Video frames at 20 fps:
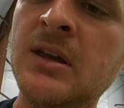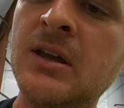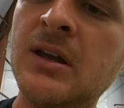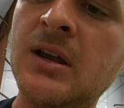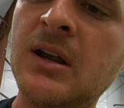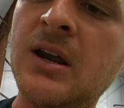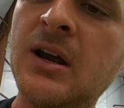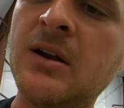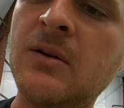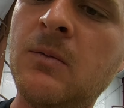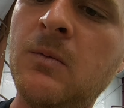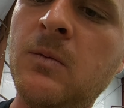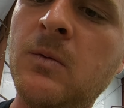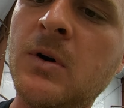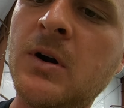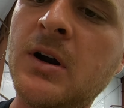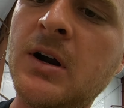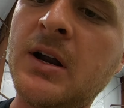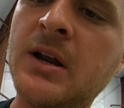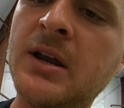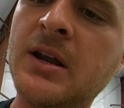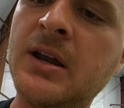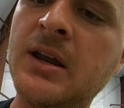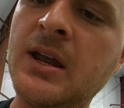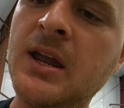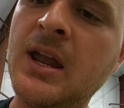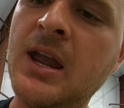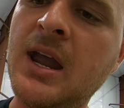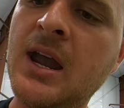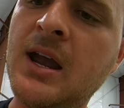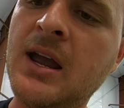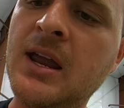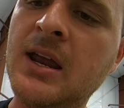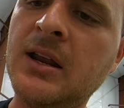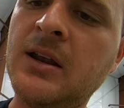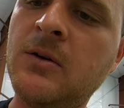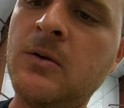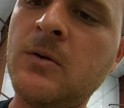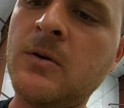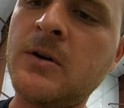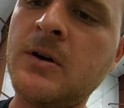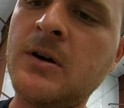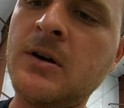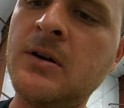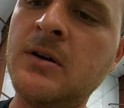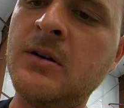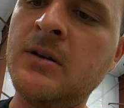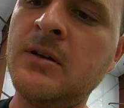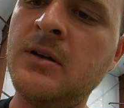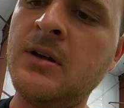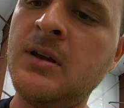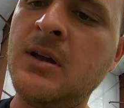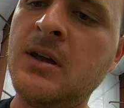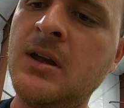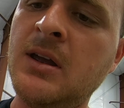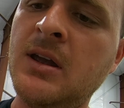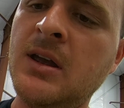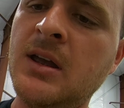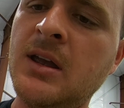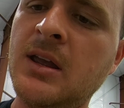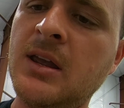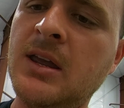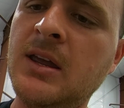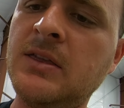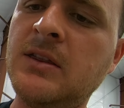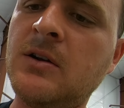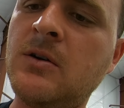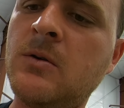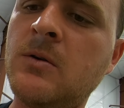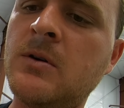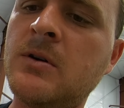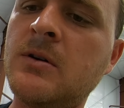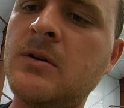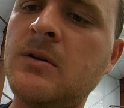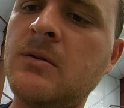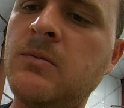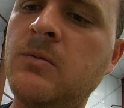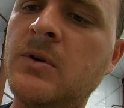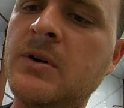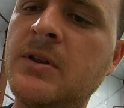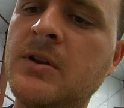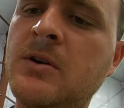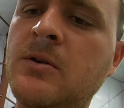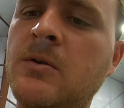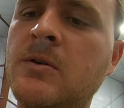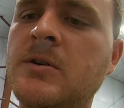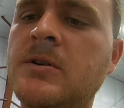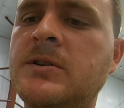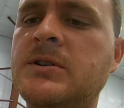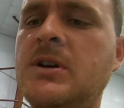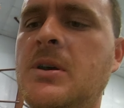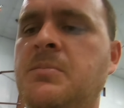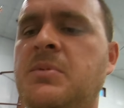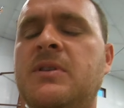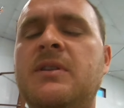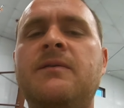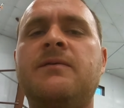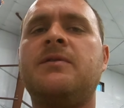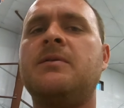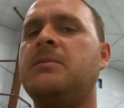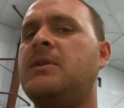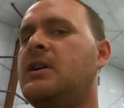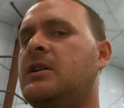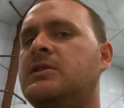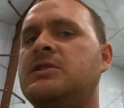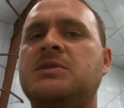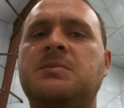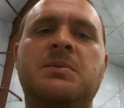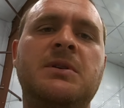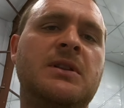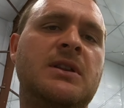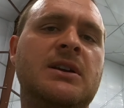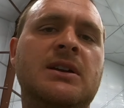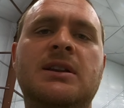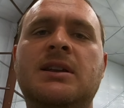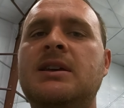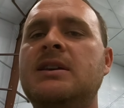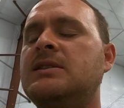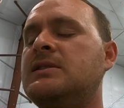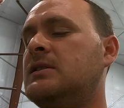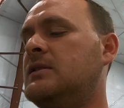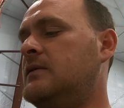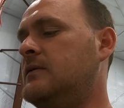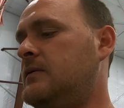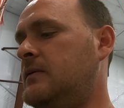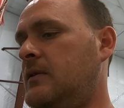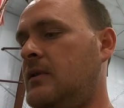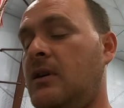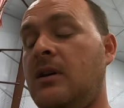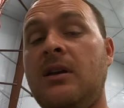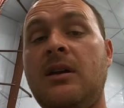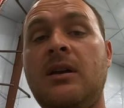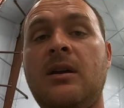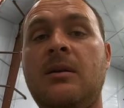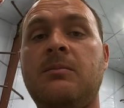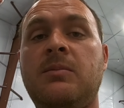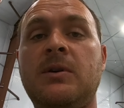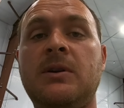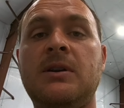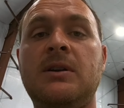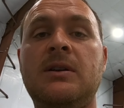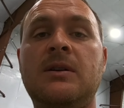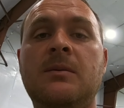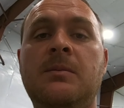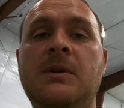and kind of work at a corner. Get the corner, one of the corners up, and then from there just peel the adhesive and put it into